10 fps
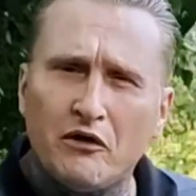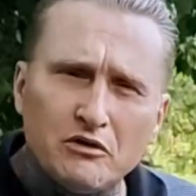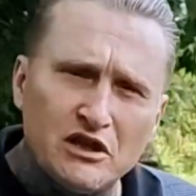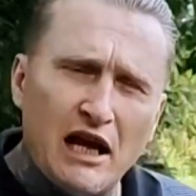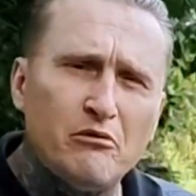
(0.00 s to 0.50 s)
there
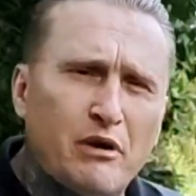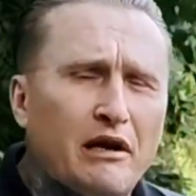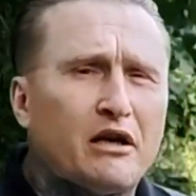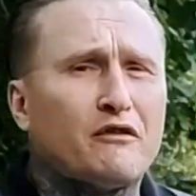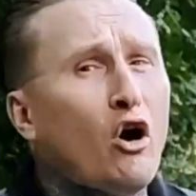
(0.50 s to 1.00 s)
was an
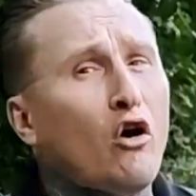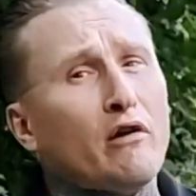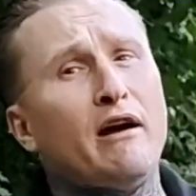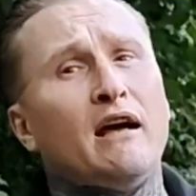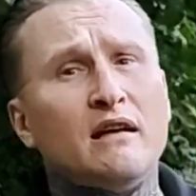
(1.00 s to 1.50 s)
outbreak of
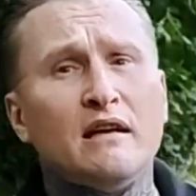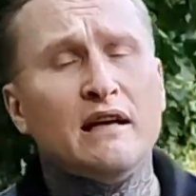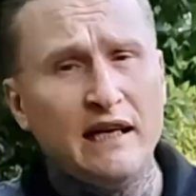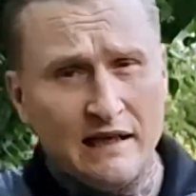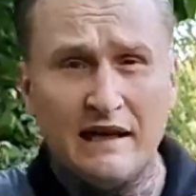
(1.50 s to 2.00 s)
cholera
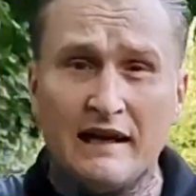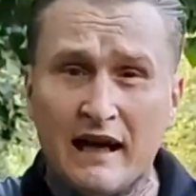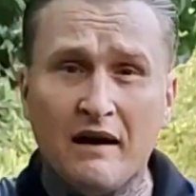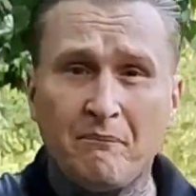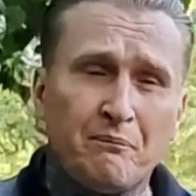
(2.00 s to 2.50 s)
in
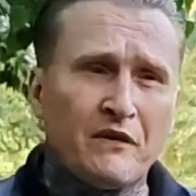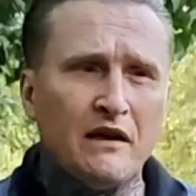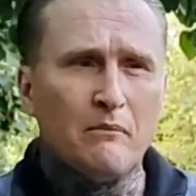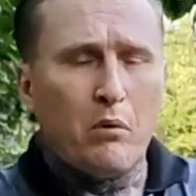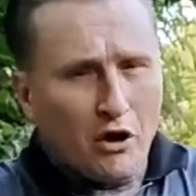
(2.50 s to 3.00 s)
India.
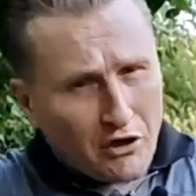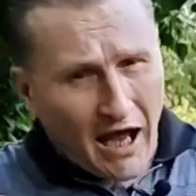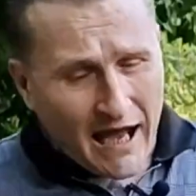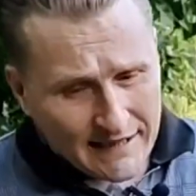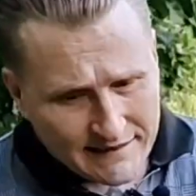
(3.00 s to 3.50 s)
By
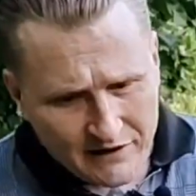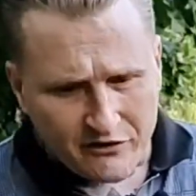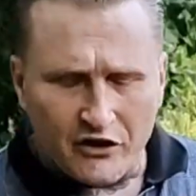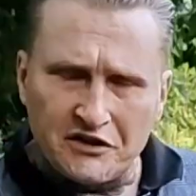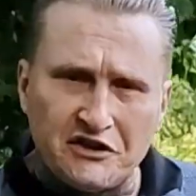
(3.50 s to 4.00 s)

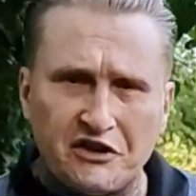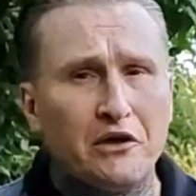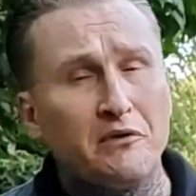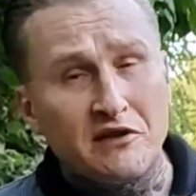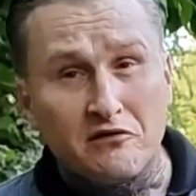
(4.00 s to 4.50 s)

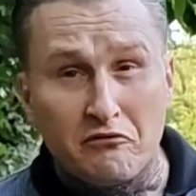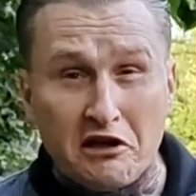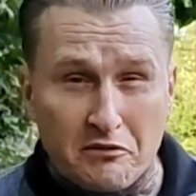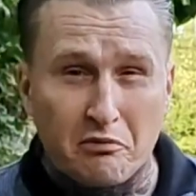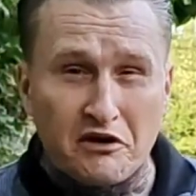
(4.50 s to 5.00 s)
1832 this had
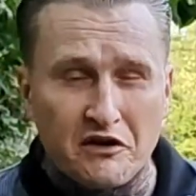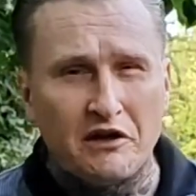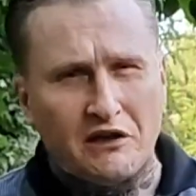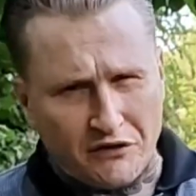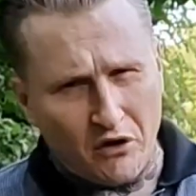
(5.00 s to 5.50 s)
reached Britain.
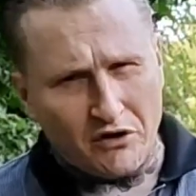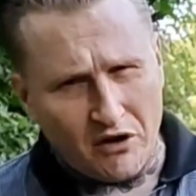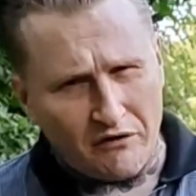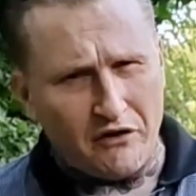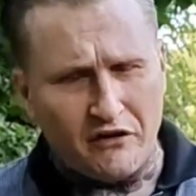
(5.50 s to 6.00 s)
It started
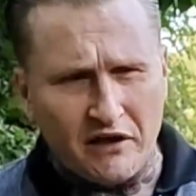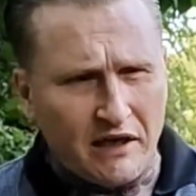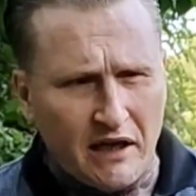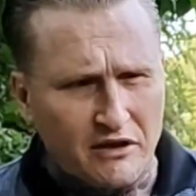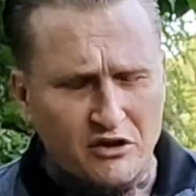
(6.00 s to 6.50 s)
off I think
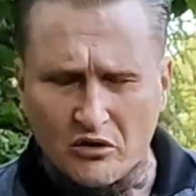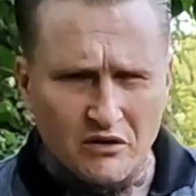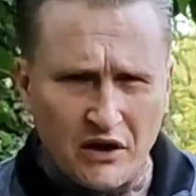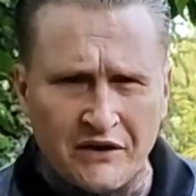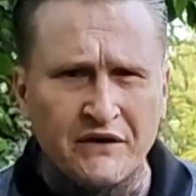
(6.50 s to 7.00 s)
in
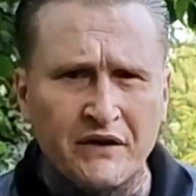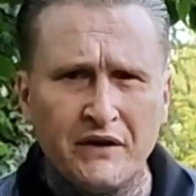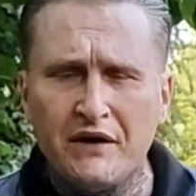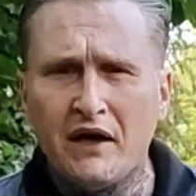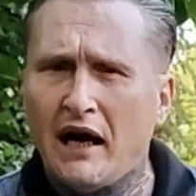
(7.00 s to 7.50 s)
Sunderland
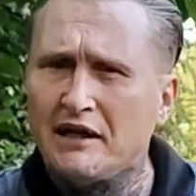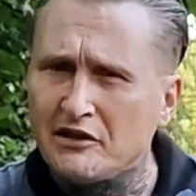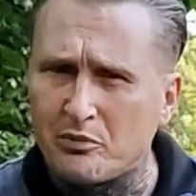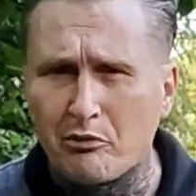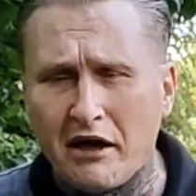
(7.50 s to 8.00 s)
and it
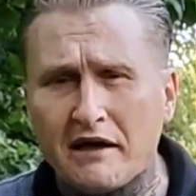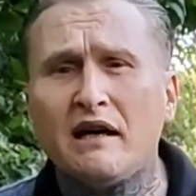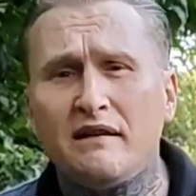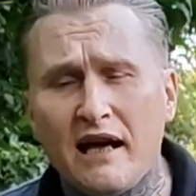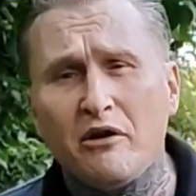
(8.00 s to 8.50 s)
spread
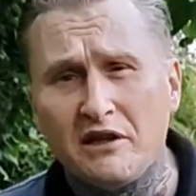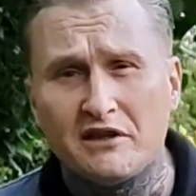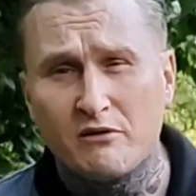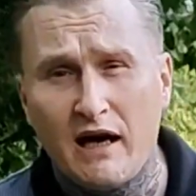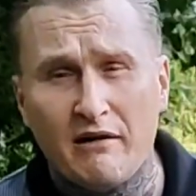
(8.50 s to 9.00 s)
down
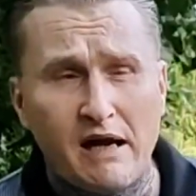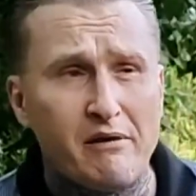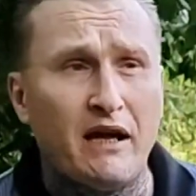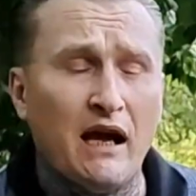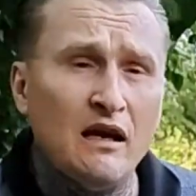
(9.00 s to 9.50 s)
into our
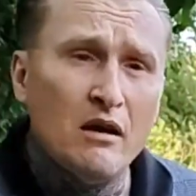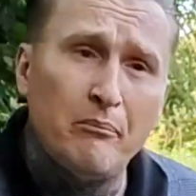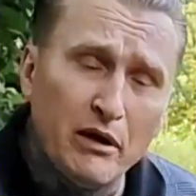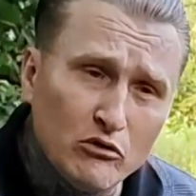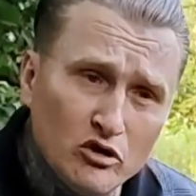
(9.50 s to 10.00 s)
area.
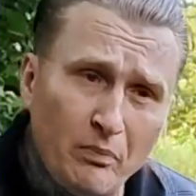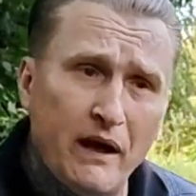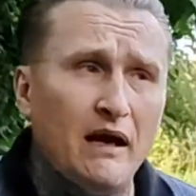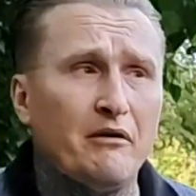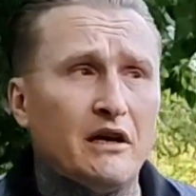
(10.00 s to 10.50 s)
Built up
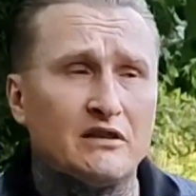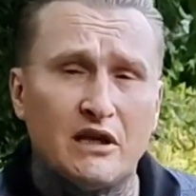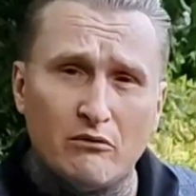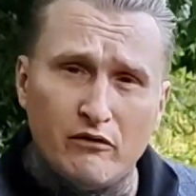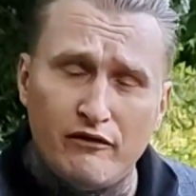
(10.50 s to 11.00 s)
areas
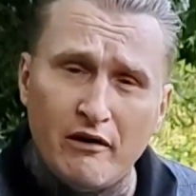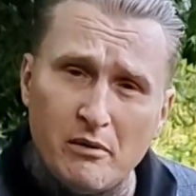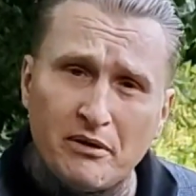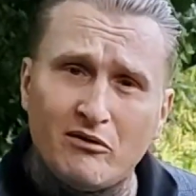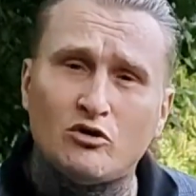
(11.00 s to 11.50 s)
that were very
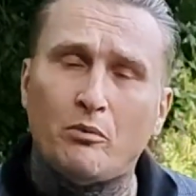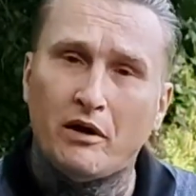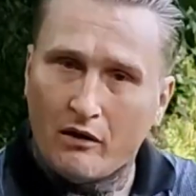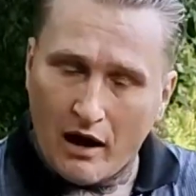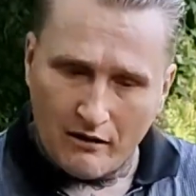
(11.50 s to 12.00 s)
built up
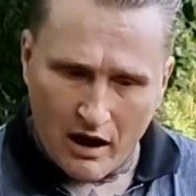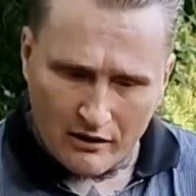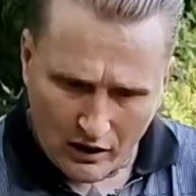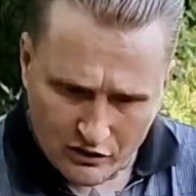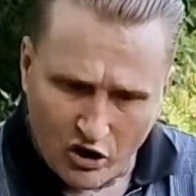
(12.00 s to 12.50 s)
and
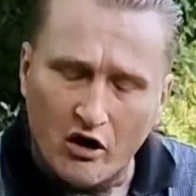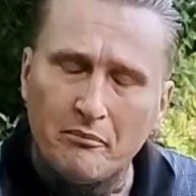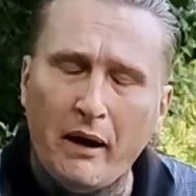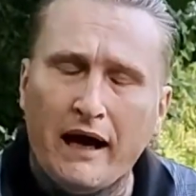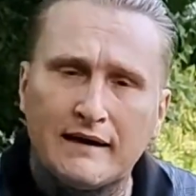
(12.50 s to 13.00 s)
tight
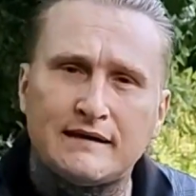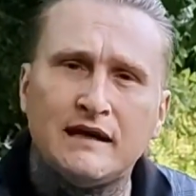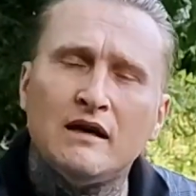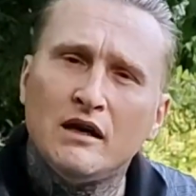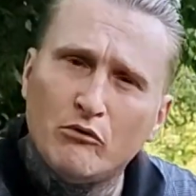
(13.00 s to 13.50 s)
packed
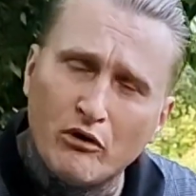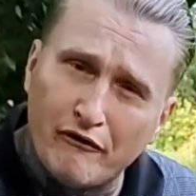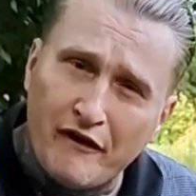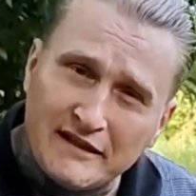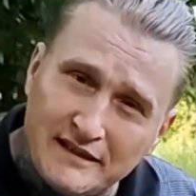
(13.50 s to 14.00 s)
were
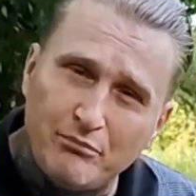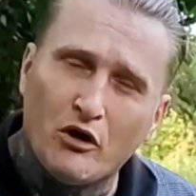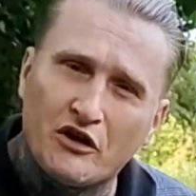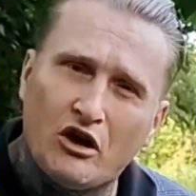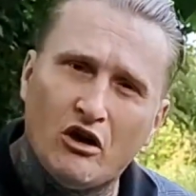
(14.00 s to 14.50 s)
affected by
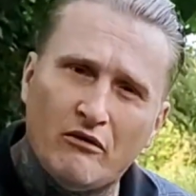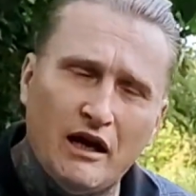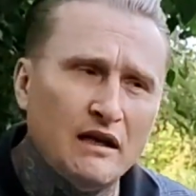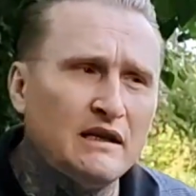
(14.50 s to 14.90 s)
the cholera.